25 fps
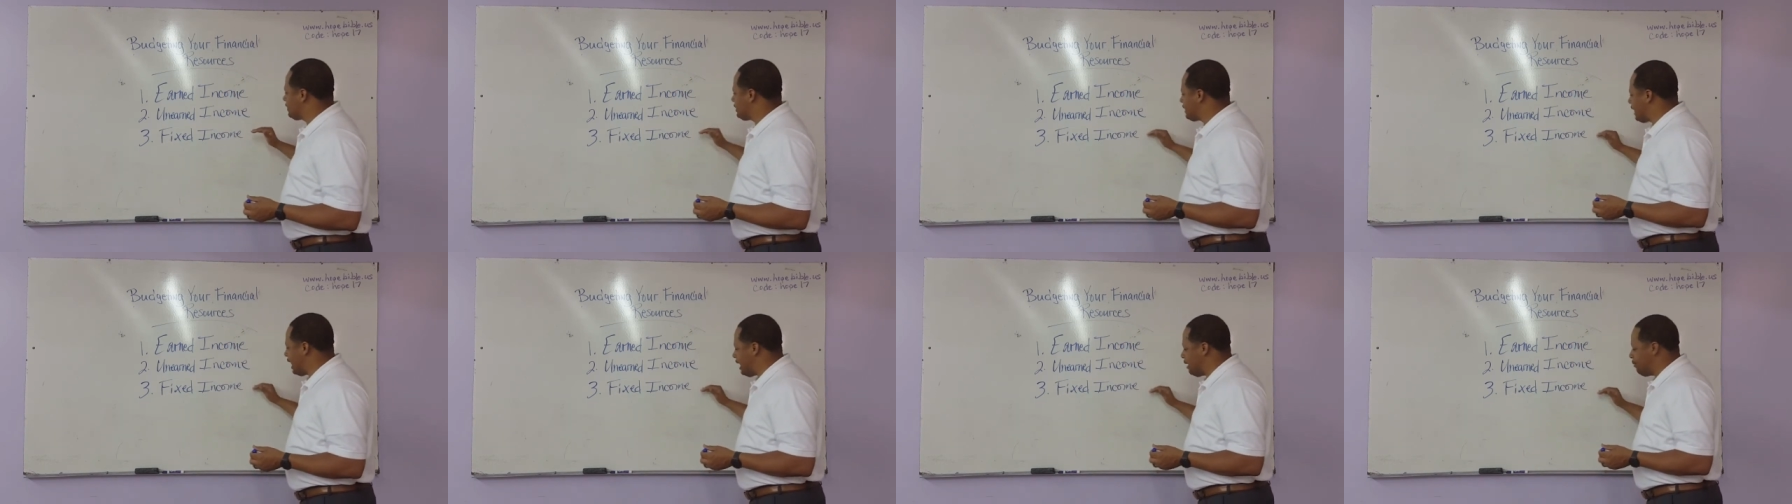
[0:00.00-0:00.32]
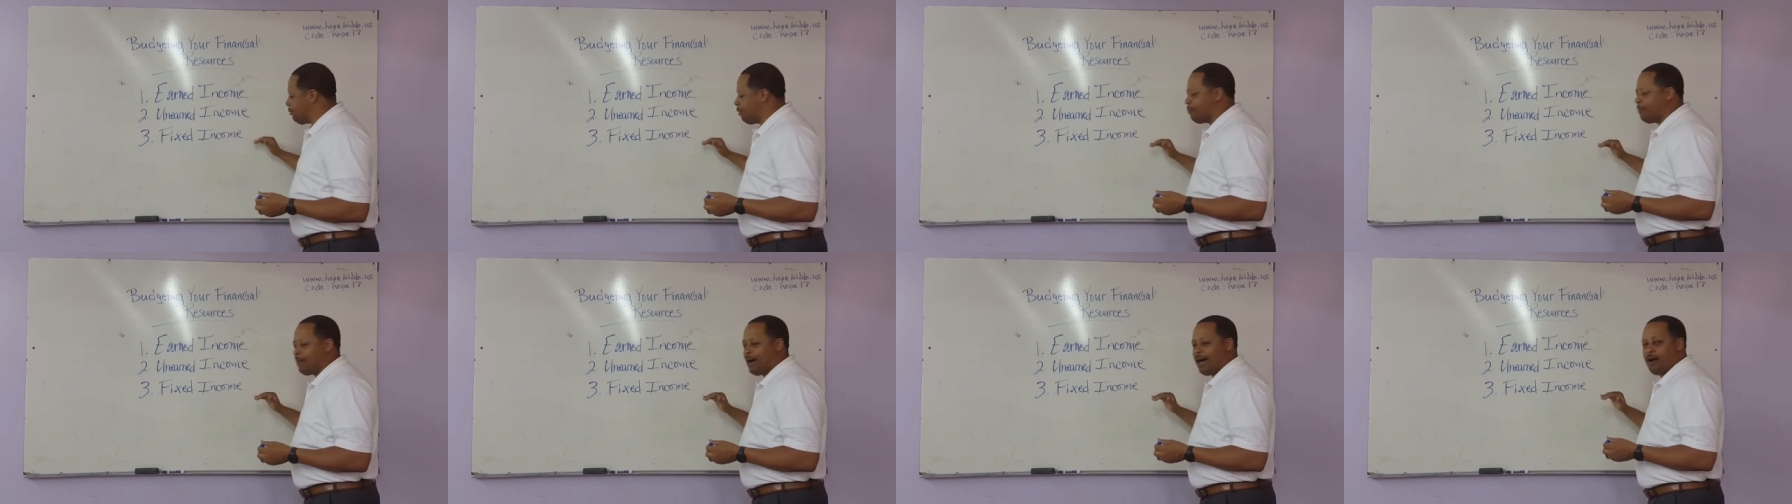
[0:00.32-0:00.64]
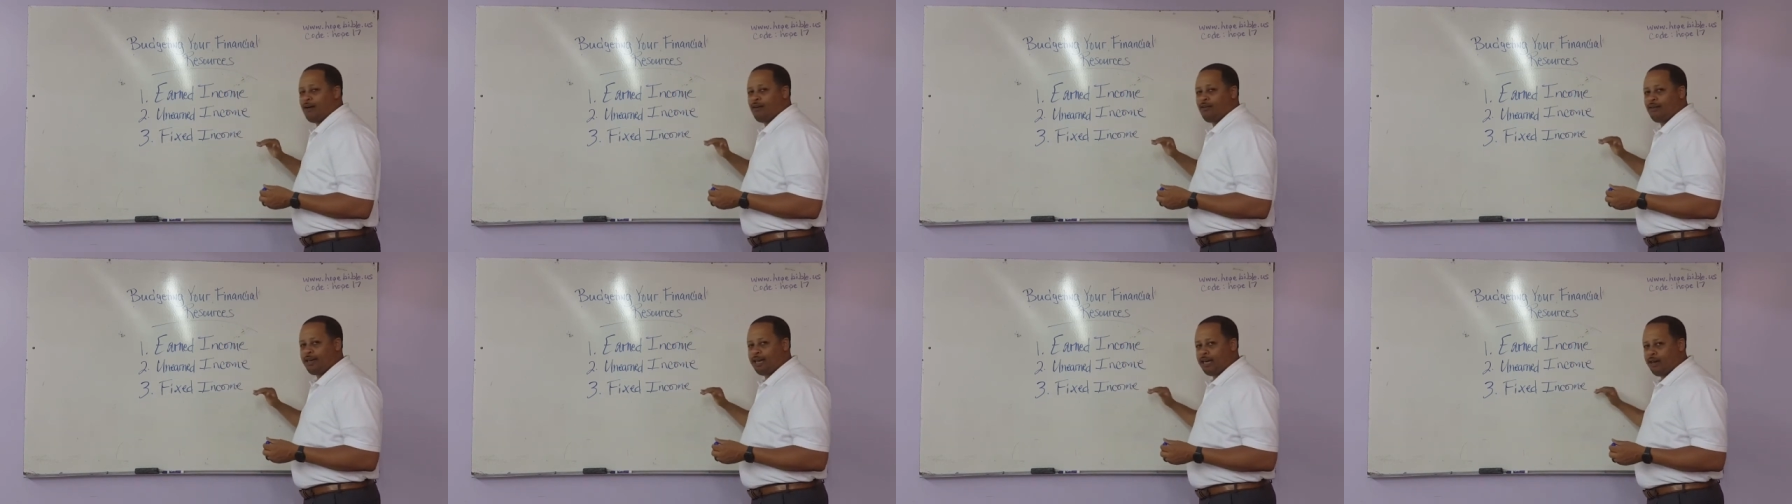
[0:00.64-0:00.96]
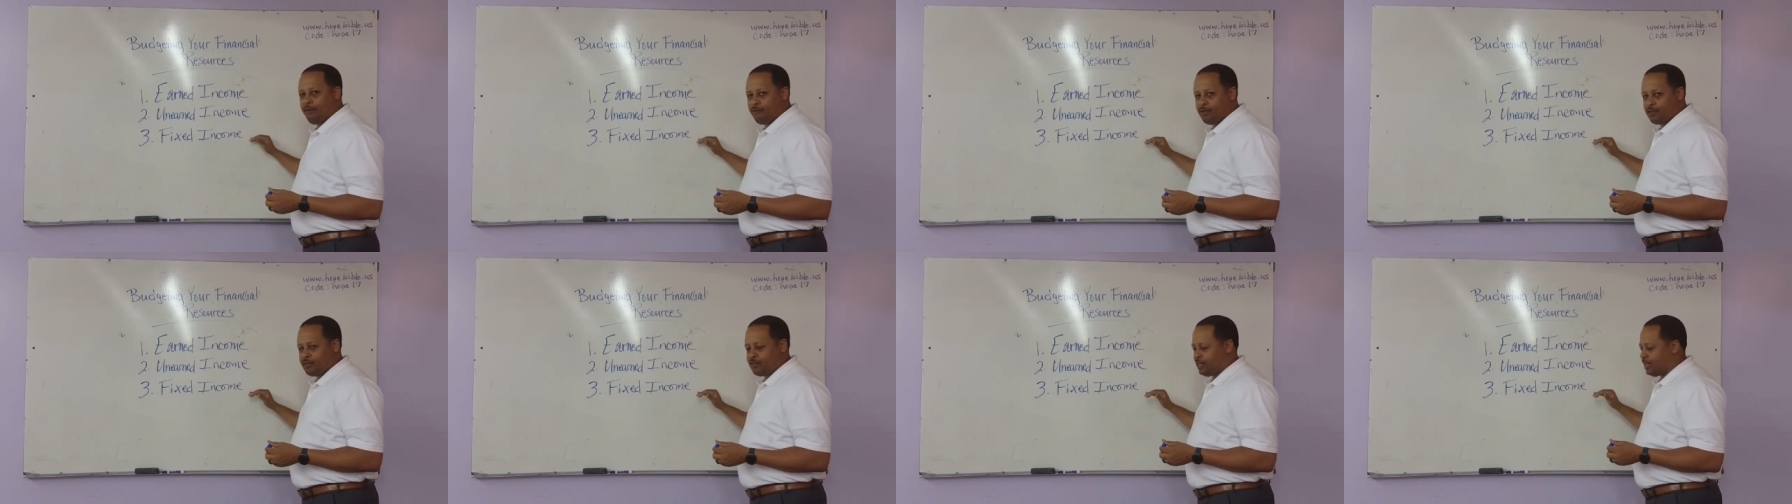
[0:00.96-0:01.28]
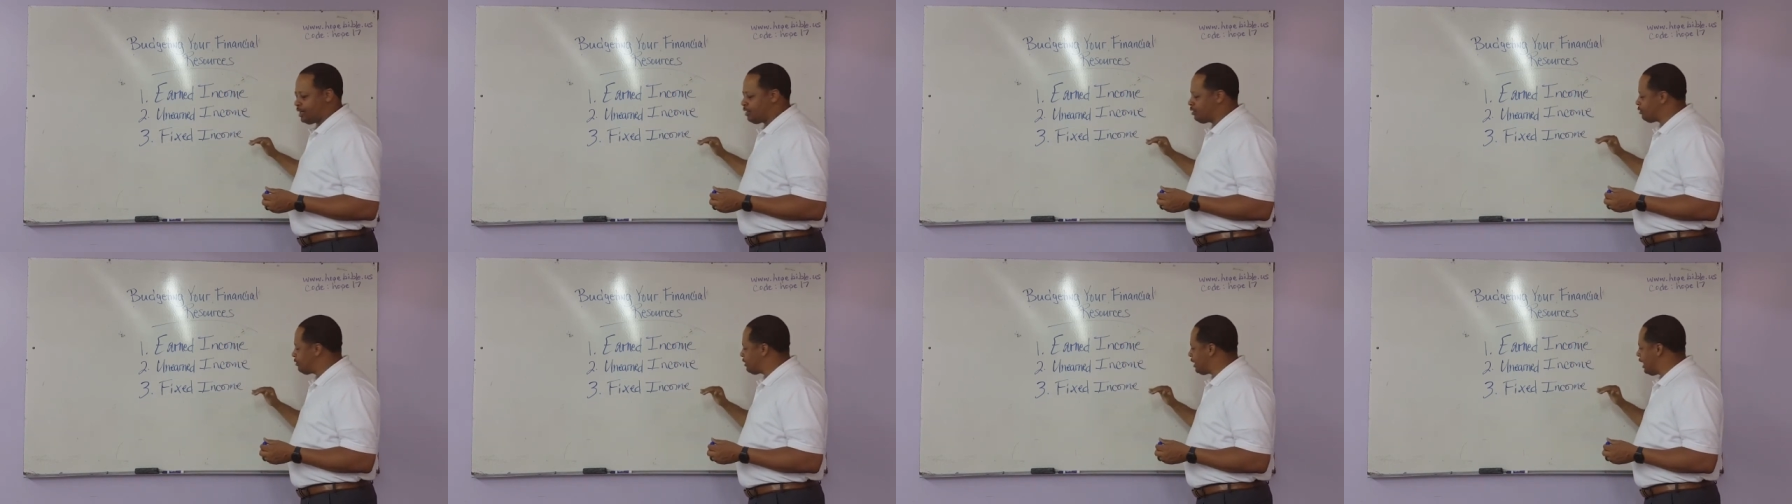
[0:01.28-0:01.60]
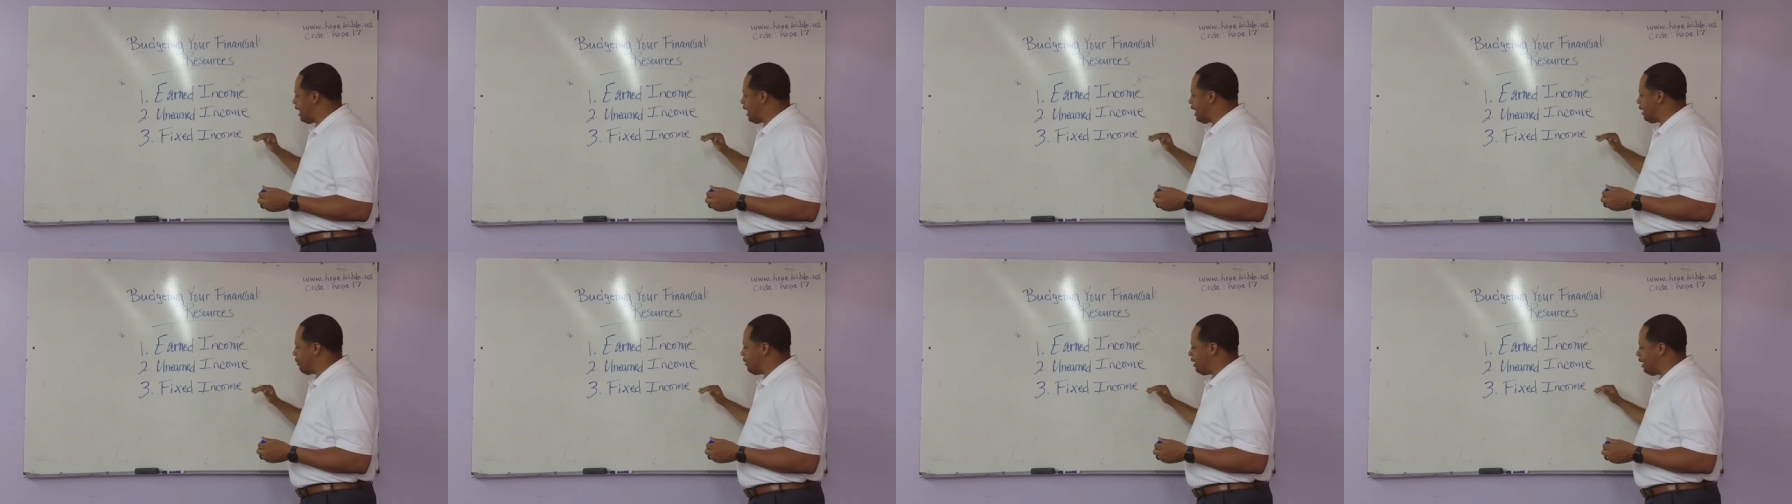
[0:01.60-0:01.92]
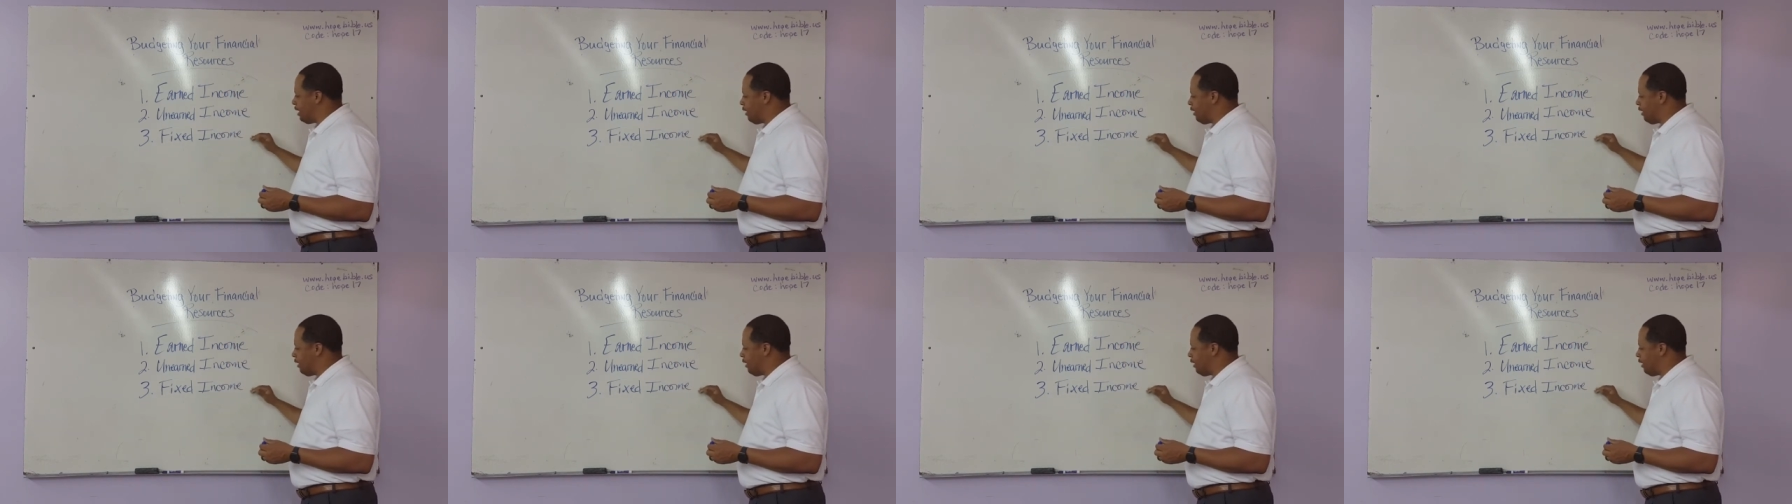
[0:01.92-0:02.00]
same amount every single time,